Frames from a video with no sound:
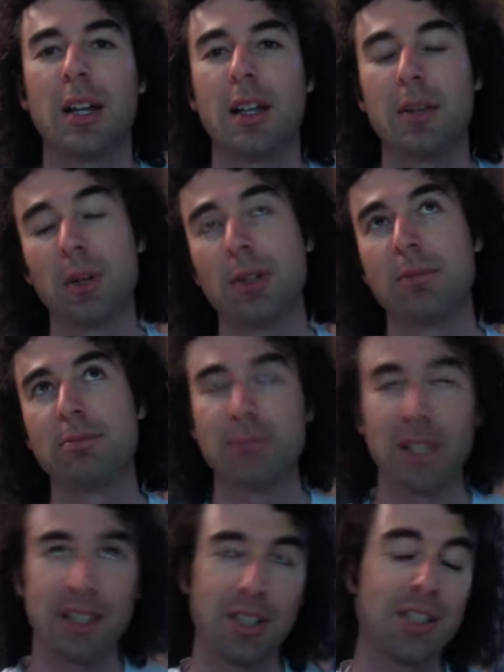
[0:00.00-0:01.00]
well,
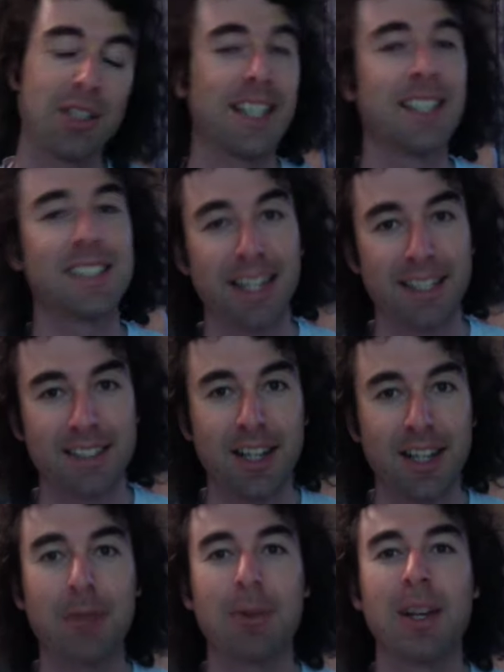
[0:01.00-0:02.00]
you could say the second
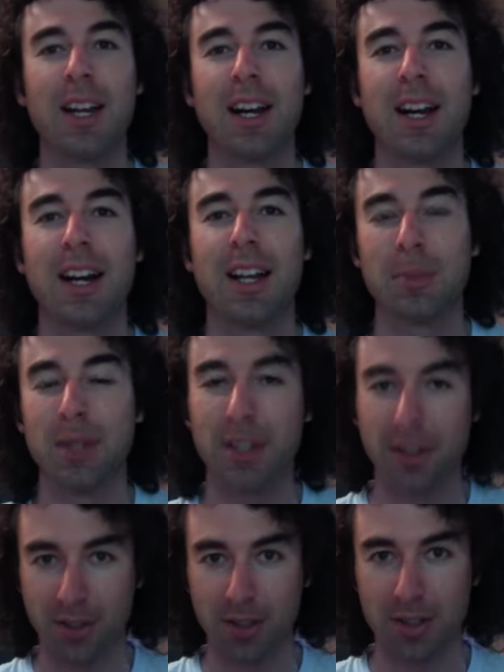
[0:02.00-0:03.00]
time. It'd be the
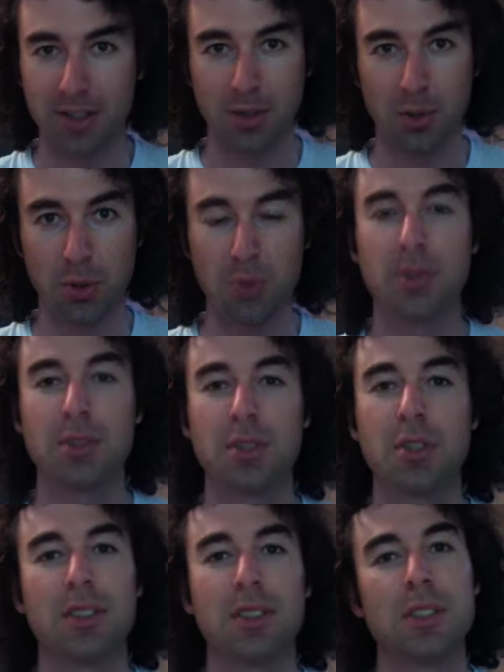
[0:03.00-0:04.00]
third group of
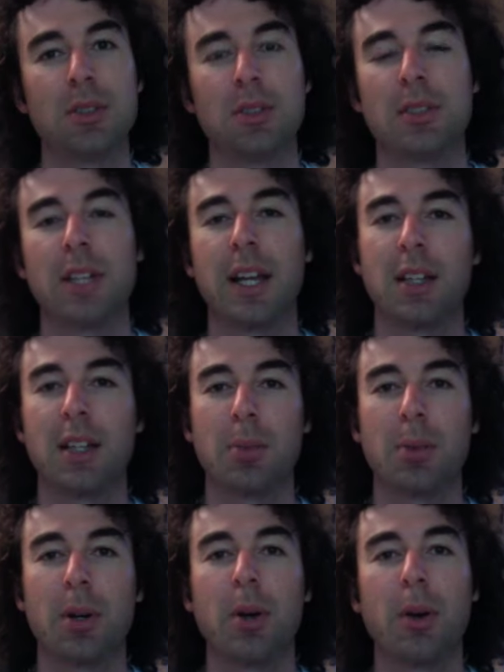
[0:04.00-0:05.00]
students to have taken the
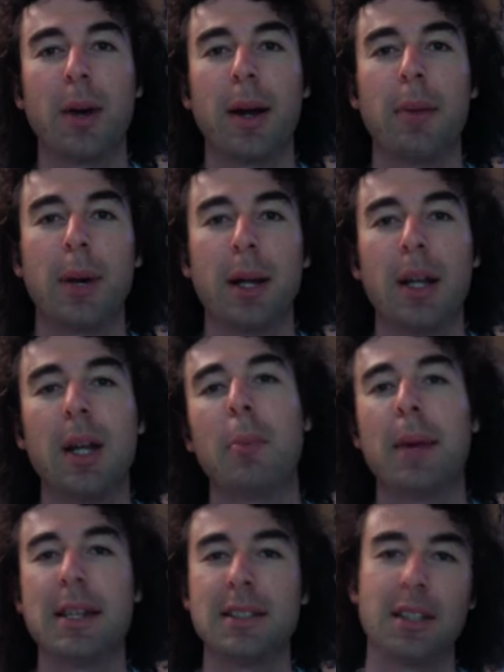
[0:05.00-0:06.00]
program, but
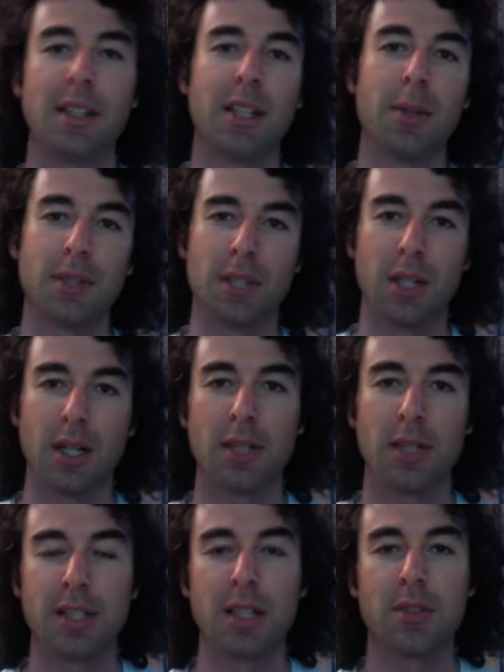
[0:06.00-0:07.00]
basically there was a
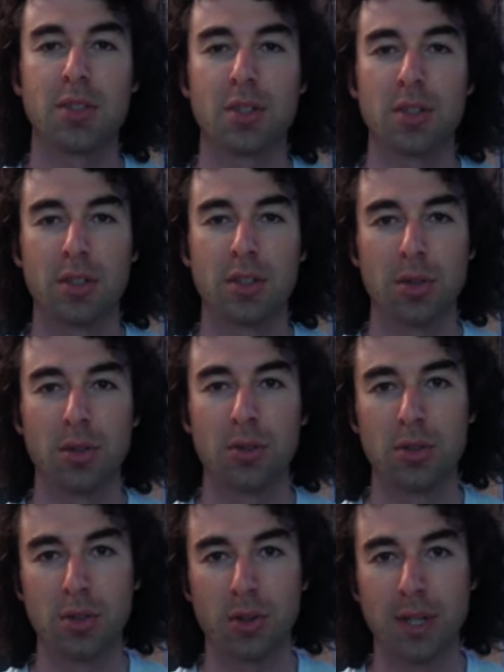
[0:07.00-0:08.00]
set of students who
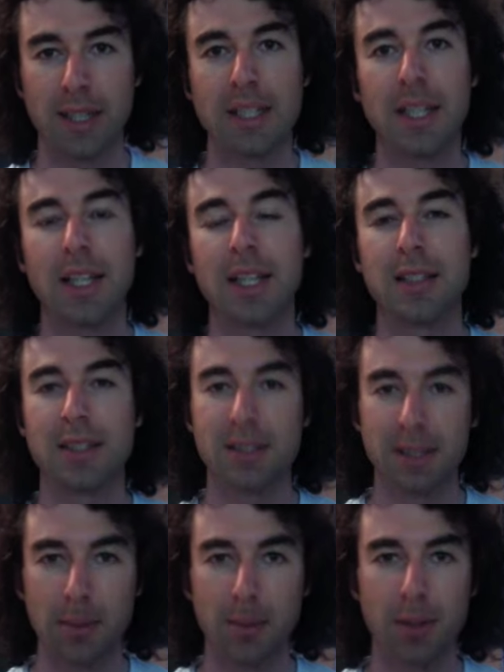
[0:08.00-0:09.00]
joined in
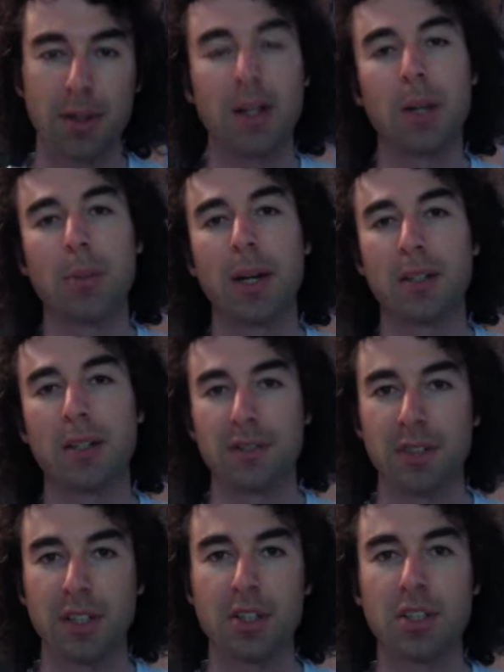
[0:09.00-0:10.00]
December. They're about to
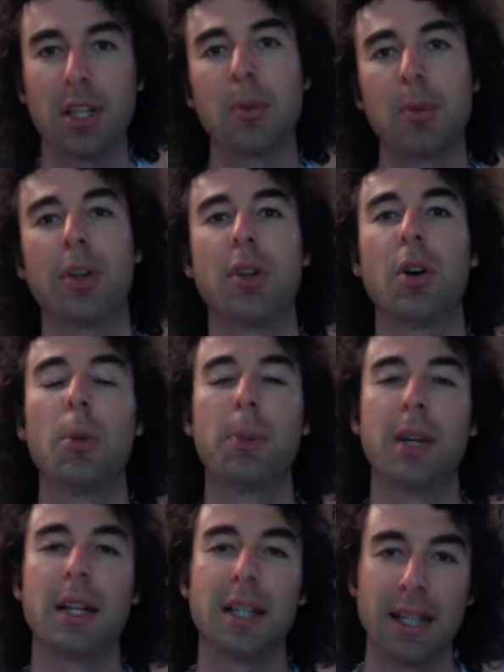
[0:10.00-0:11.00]
finish, and I'm going to
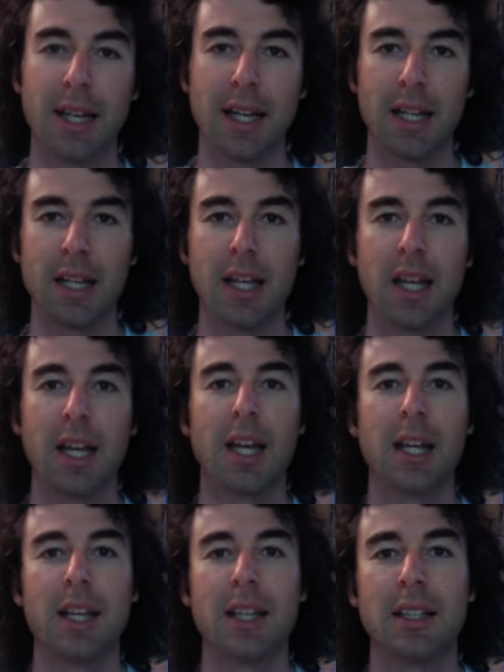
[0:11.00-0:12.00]
open it again
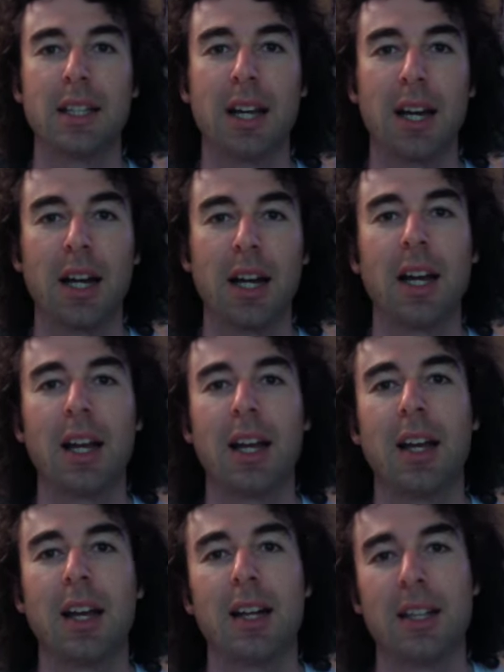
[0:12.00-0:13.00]

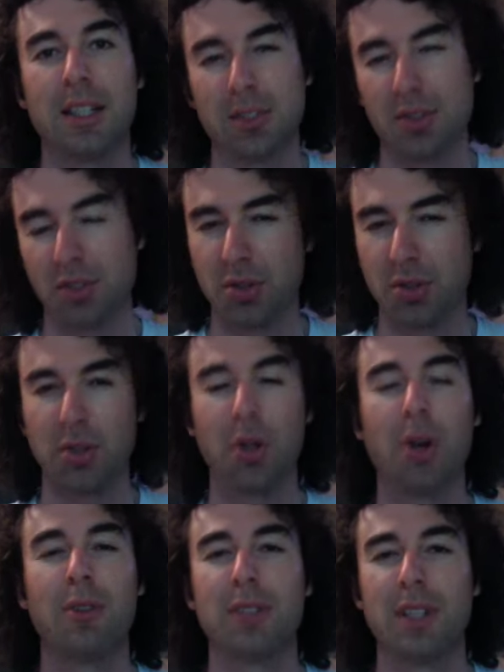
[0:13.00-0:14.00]
in June,
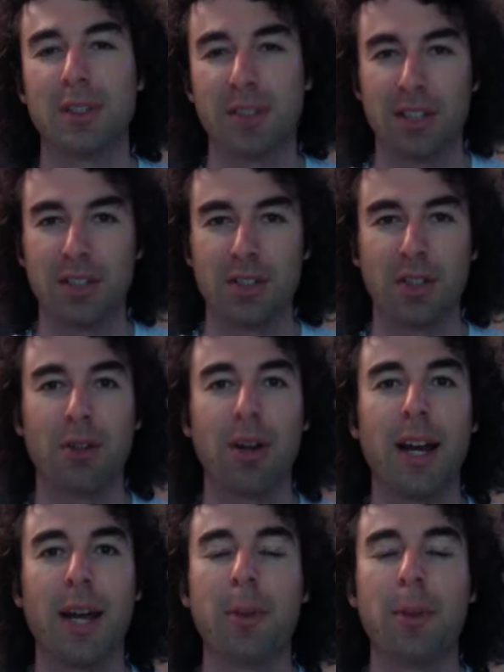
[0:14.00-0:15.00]
hopefully if things go
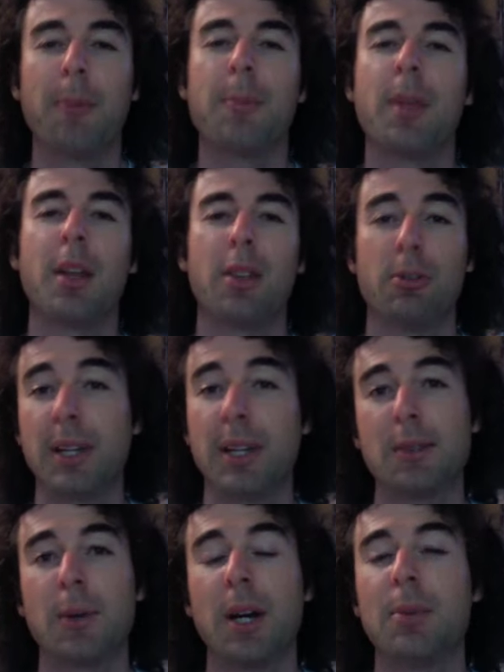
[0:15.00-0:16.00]
right. But the
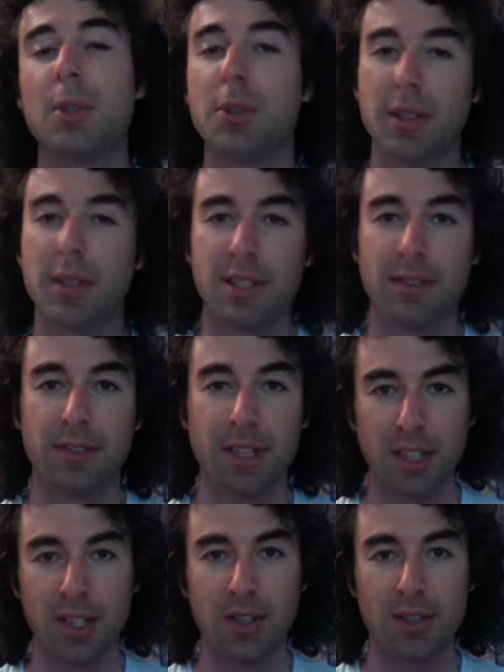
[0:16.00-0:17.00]
reason why I'm doing these
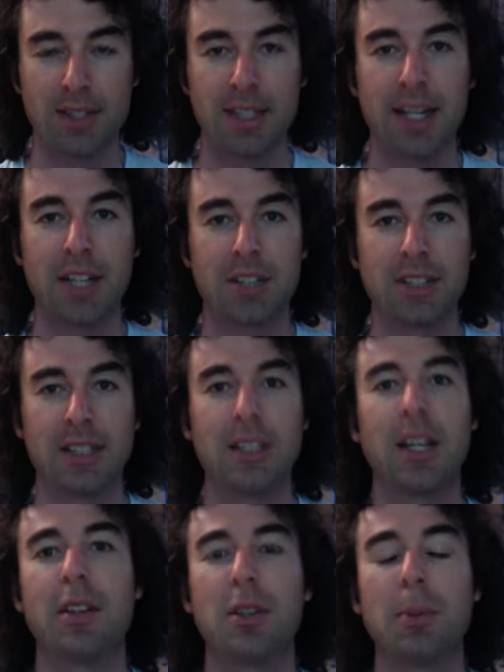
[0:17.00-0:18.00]
videos is actually to
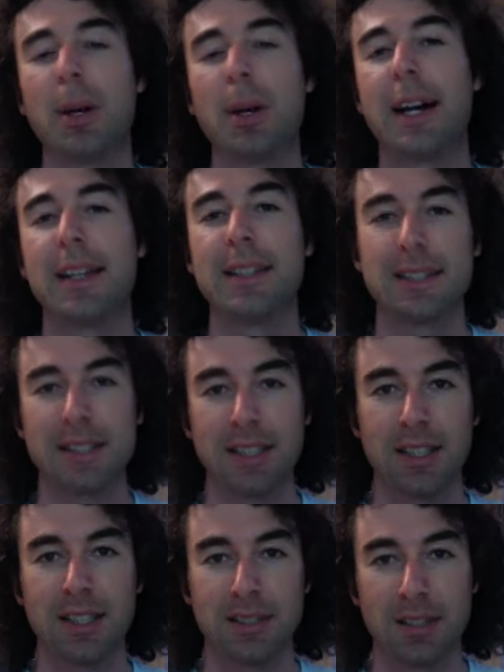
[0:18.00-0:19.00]
take you behind the
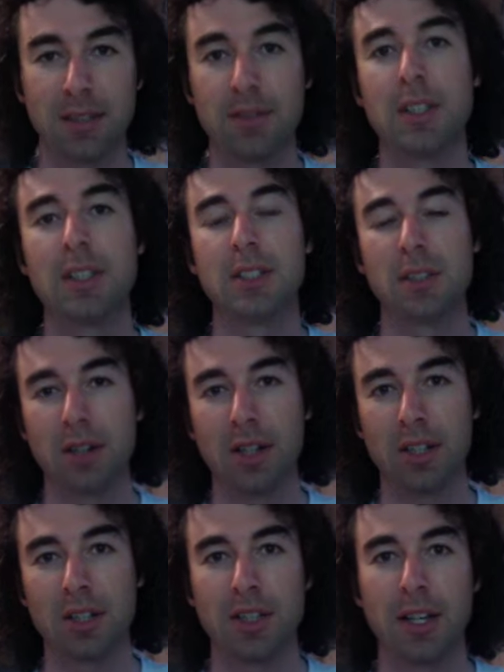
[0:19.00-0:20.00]
scenes of this
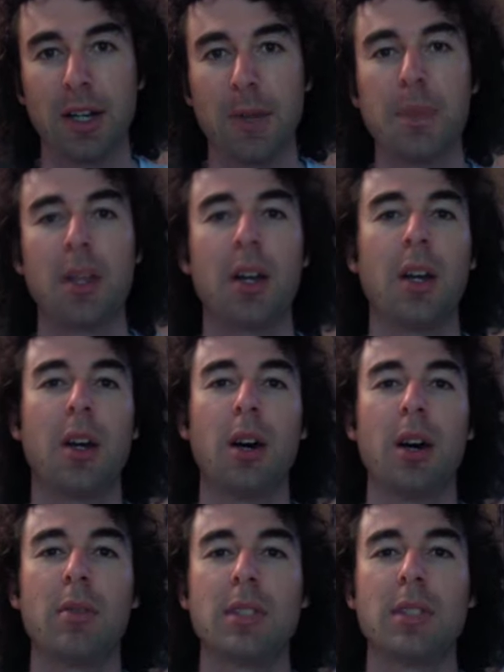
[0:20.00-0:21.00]
launch. Now,
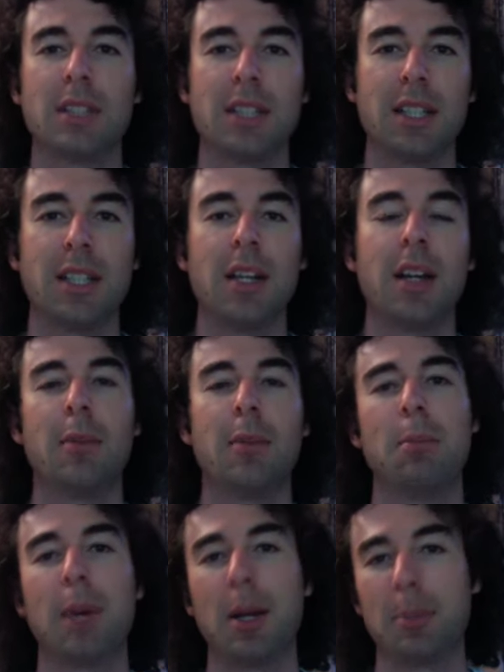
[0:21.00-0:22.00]
obviously,
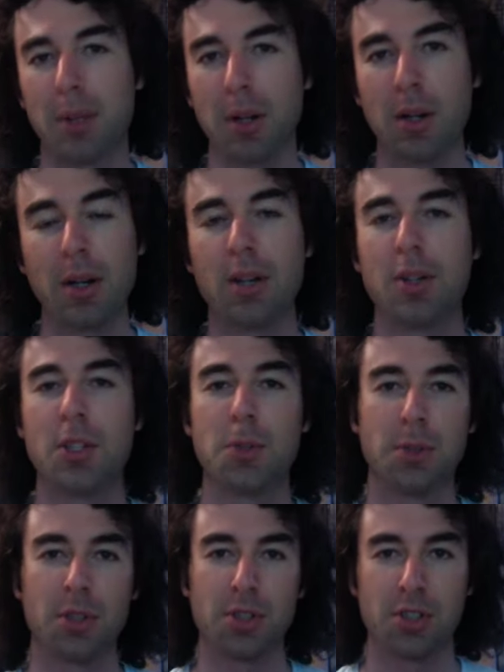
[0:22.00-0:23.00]
my blog,
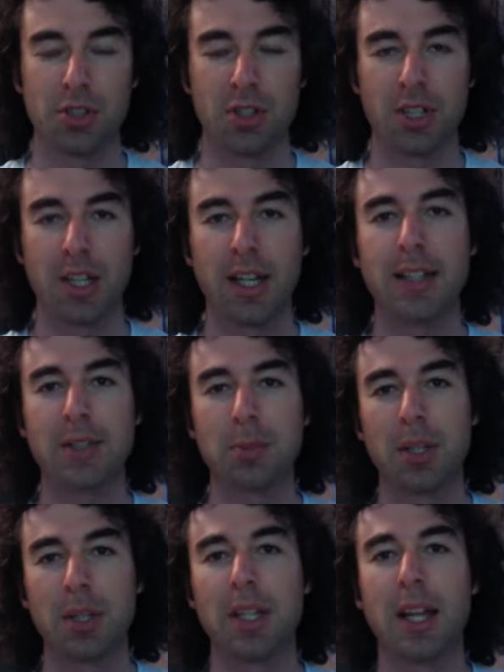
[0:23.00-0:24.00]
Entrepreneur's Journey, has
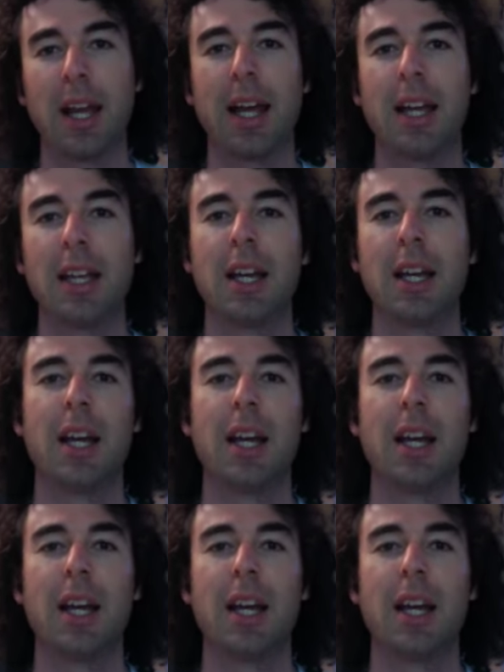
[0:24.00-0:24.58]
been a